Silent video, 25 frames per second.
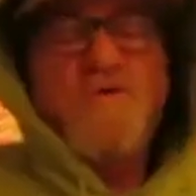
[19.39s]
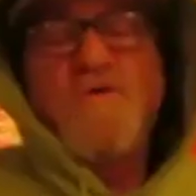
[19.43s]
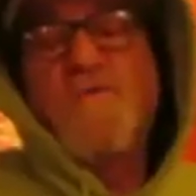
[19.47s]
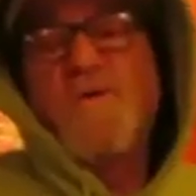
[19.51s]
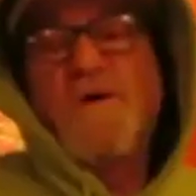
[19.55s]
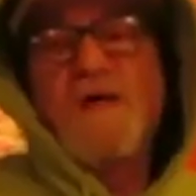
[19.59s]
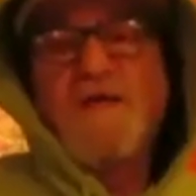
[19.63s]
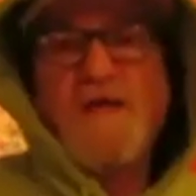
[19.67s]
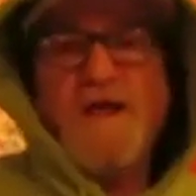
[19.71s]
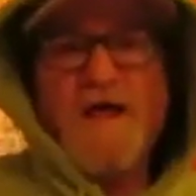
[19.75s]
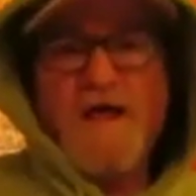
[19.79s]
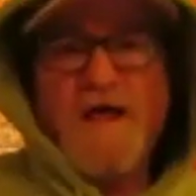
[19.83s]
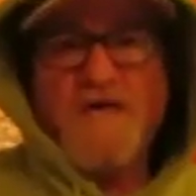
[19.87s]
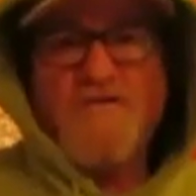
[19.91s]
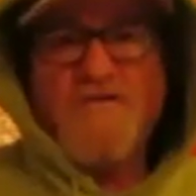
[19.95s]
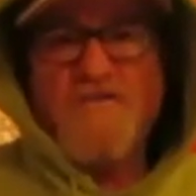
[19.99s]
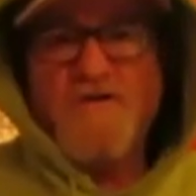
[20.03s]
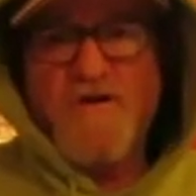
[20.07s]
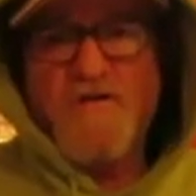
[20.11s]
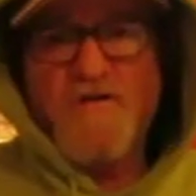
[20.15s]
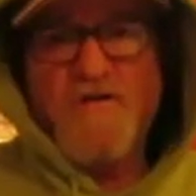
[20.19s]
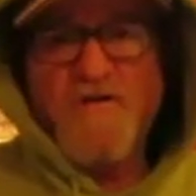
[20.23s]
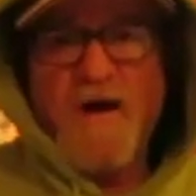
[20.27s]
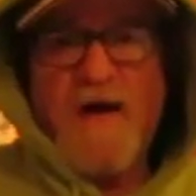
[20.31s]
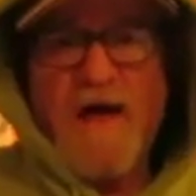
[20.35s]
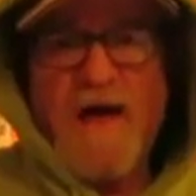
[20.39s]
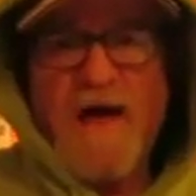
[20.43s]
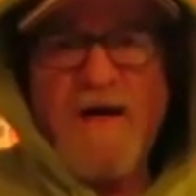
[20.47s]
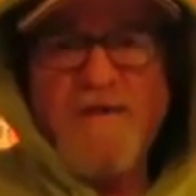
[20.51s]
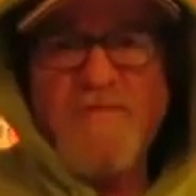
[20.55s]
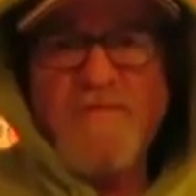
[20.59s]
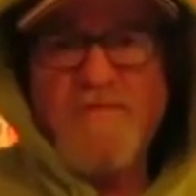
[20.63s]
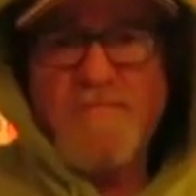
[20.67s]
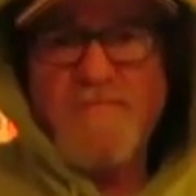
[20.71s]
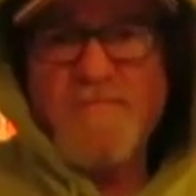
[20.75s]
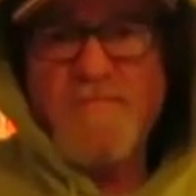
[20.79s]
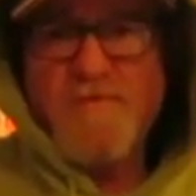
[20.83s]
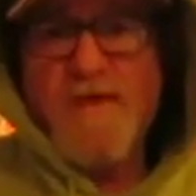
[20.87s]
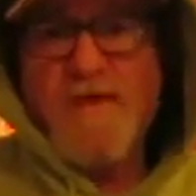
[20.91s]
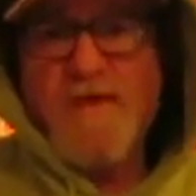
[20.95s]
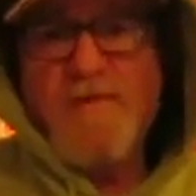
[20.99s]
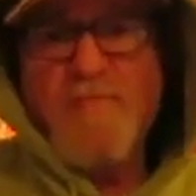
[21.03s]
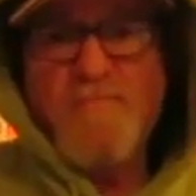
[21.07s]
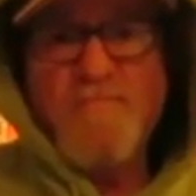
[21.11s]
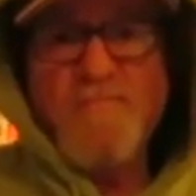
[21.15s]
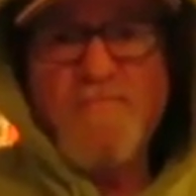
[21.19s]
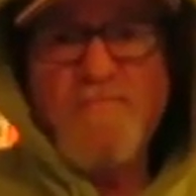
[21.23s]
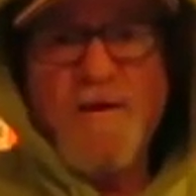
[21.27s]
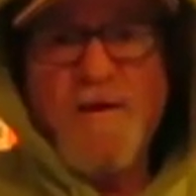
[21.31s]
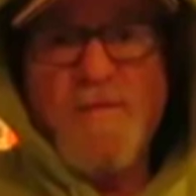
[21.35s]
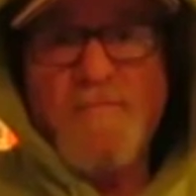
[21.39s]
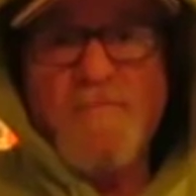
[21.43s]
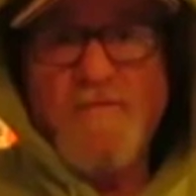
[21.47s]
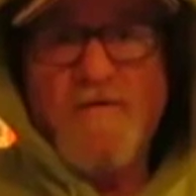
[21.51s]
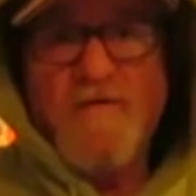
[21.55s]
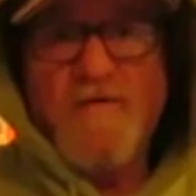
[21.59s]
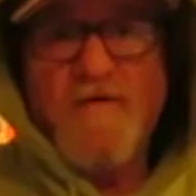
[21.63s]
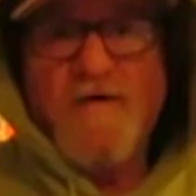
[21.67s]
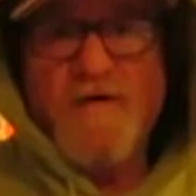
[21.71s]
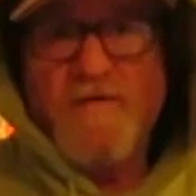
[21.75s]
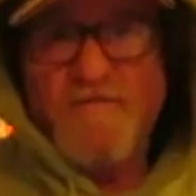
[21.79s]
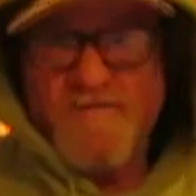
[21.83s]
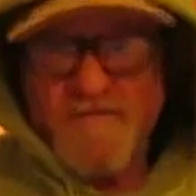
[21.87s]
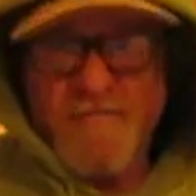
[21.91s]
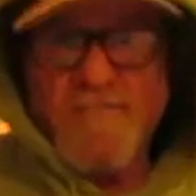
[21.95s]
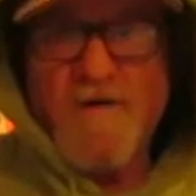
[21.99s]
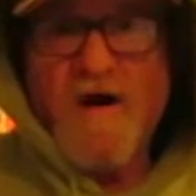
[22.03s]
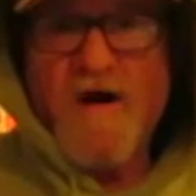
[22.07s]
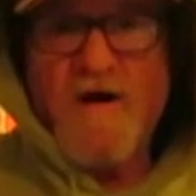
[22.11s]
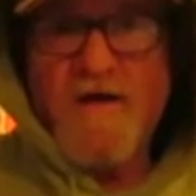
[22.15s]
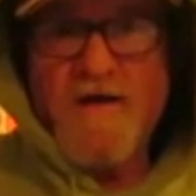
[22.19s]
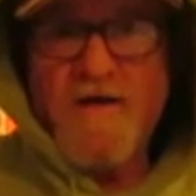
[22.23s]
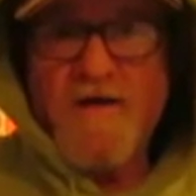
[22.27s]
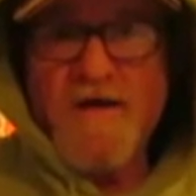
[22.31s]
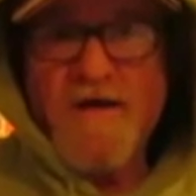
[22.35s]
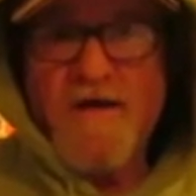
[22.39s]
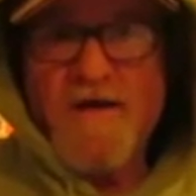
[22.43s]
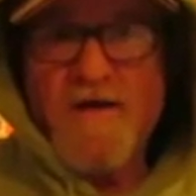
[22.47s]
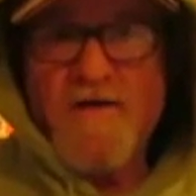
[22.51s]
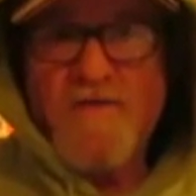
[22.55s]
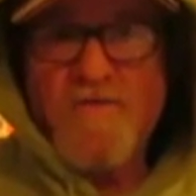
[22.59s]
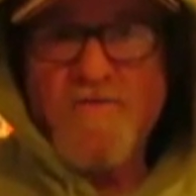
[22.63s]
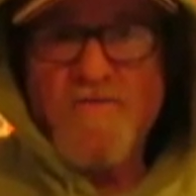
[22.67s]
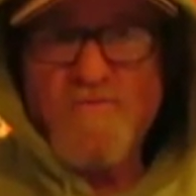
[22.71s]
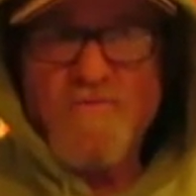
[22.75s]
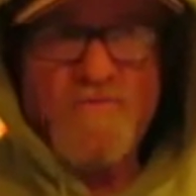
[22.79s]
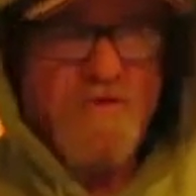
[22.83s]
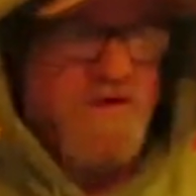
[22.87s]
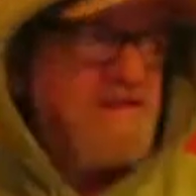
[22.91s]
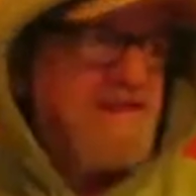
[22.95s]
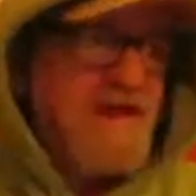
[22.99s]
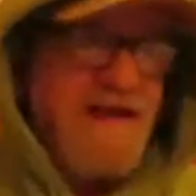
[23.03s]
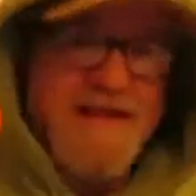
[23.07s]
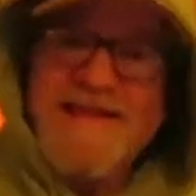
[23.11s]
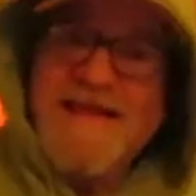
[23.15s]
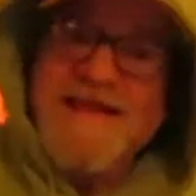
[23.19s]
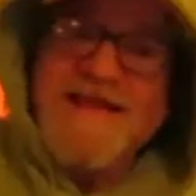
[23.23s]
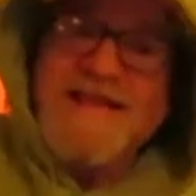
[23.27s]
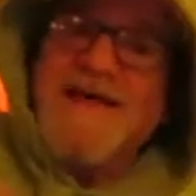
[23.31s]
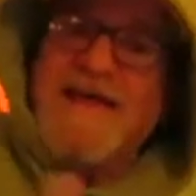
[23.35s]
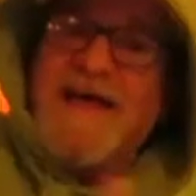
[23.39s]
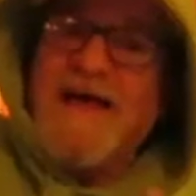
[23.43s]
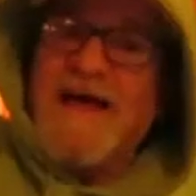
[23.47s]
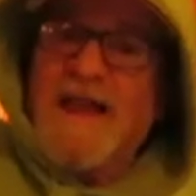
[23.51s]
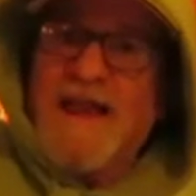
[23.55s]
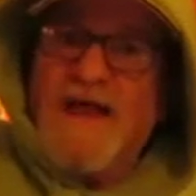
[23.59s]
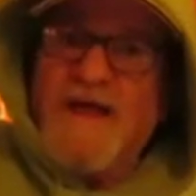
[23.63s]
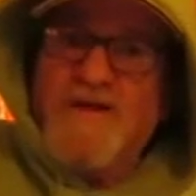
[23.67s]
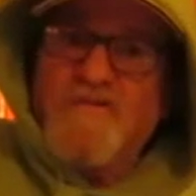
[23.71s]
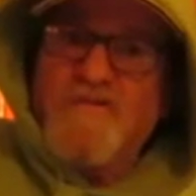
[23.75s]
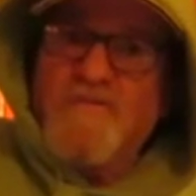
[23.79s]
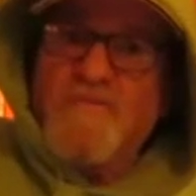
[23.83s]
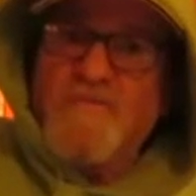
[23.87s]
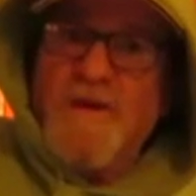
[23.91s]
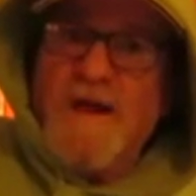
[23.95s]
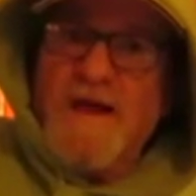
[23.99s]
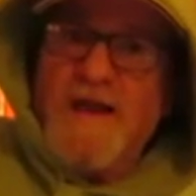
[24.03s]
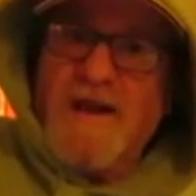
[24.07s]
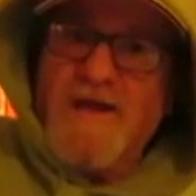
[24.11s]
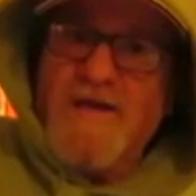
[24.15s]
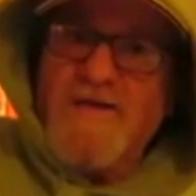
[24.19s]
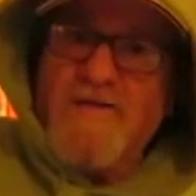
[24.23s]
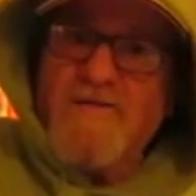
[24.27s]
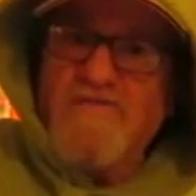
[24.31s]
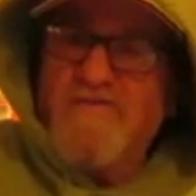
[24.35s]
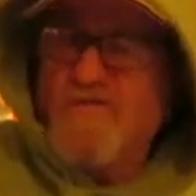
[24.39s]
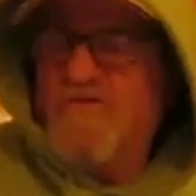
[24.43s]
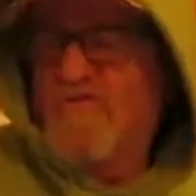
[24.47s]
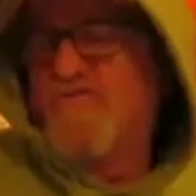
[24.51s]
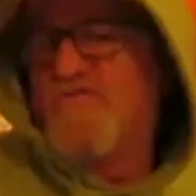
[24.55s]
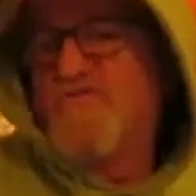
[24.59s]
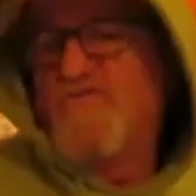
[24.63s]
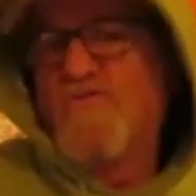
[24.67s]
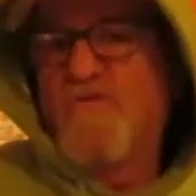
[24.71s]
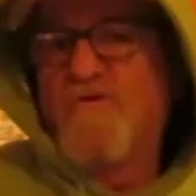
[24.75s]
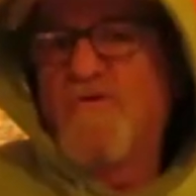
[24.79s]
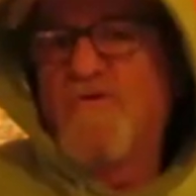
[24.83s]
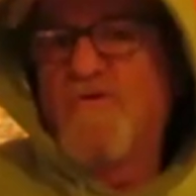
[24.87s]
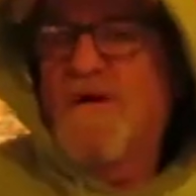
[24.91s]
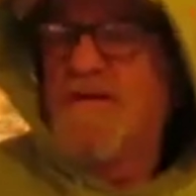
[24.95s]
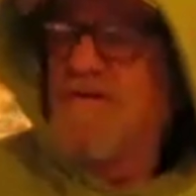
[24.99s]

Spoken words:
during the election, you had to be member of the party to attend the election rally. So Trudeau,